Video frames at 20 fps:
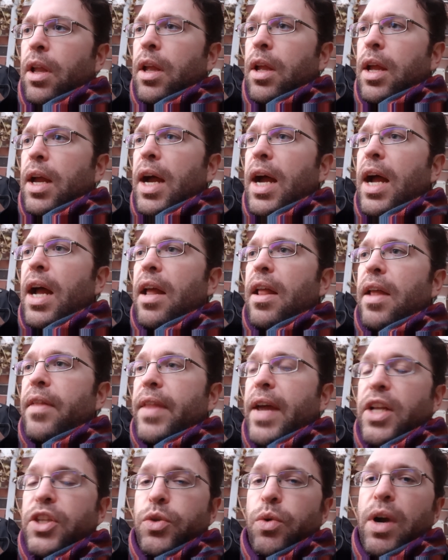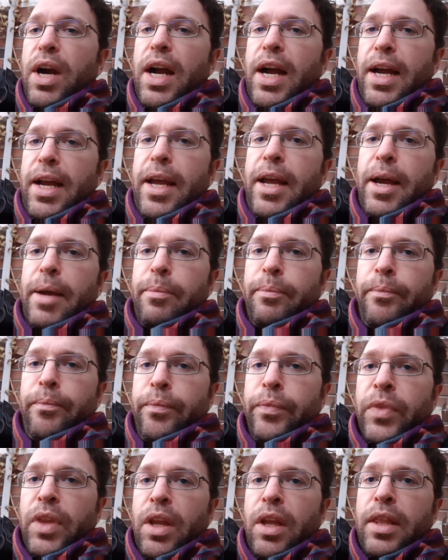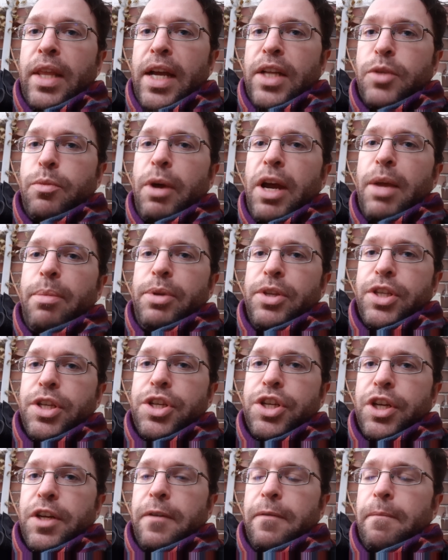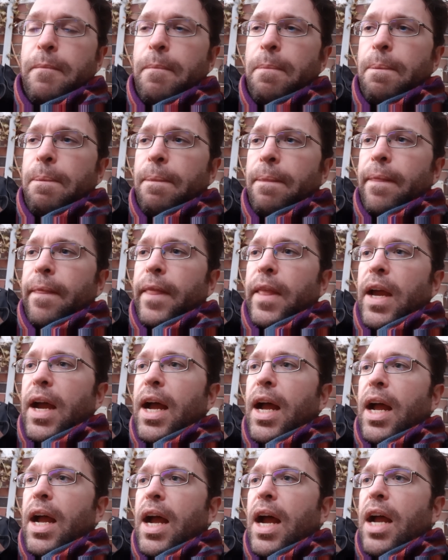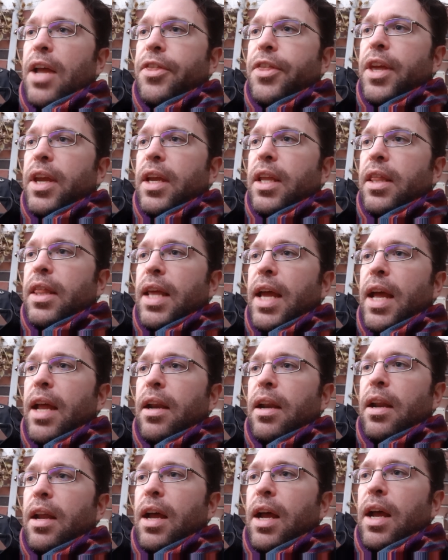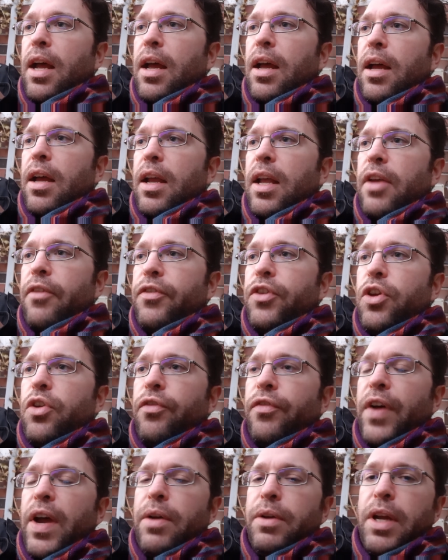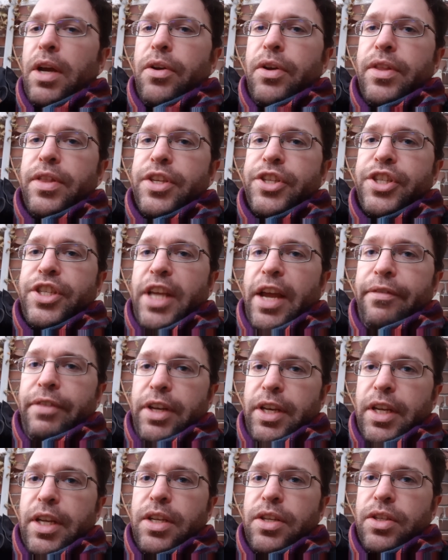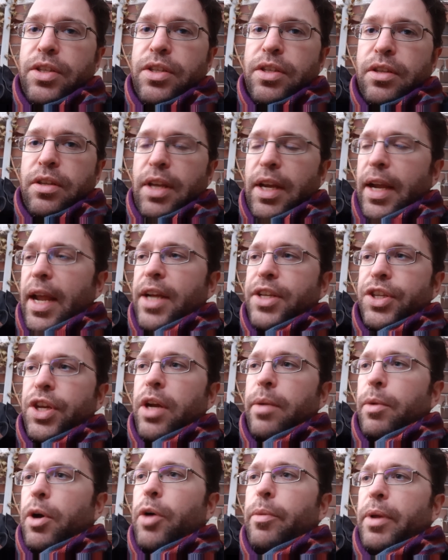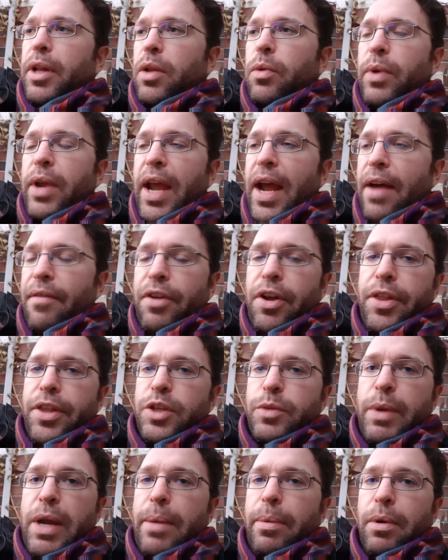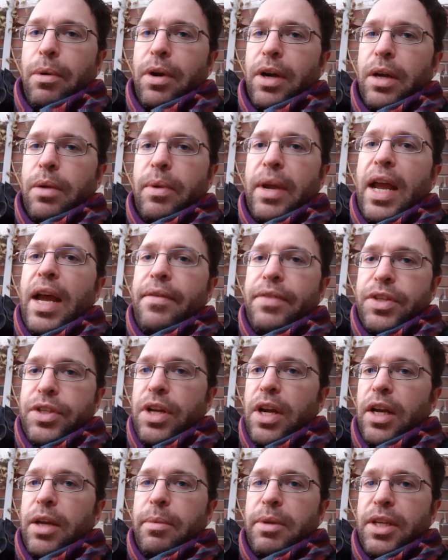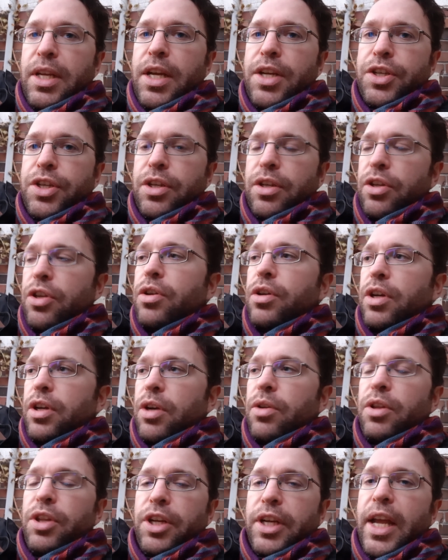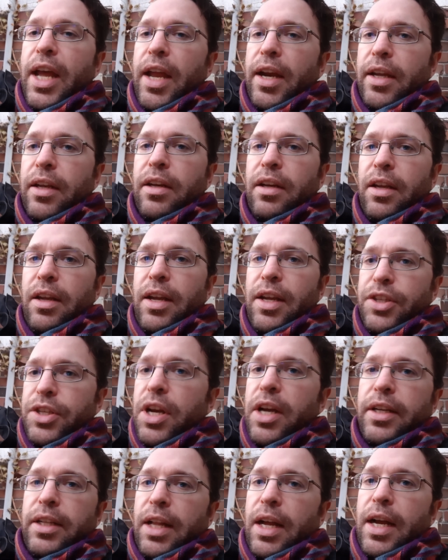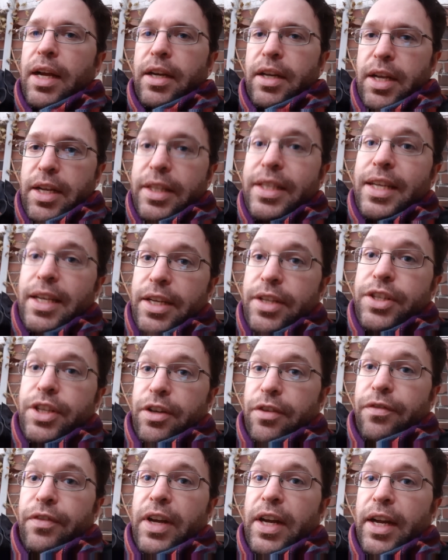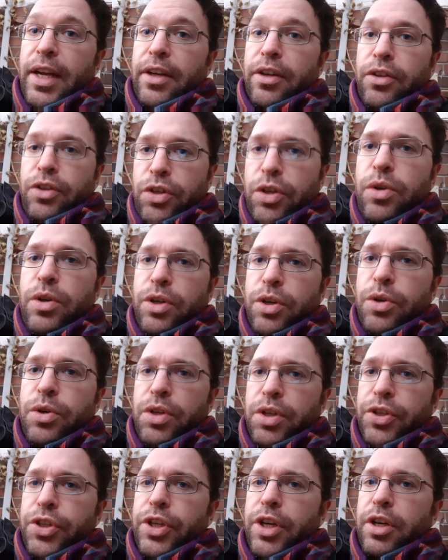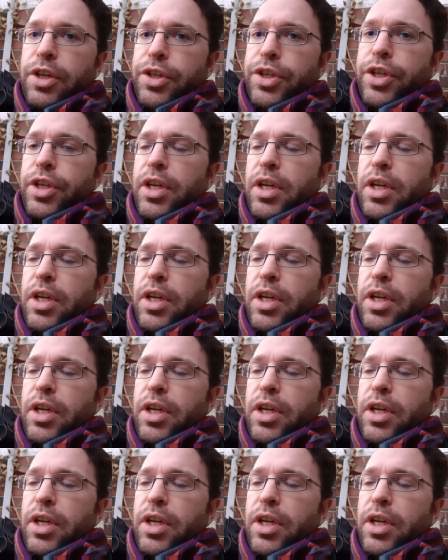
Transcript: And that's where I am. That's my position. I think that if you found out in the 70s, like ExxonMobil, we have all this paperwork, we have this documentation, you can go look at it. It's online, it's easy to find. Do a Google search.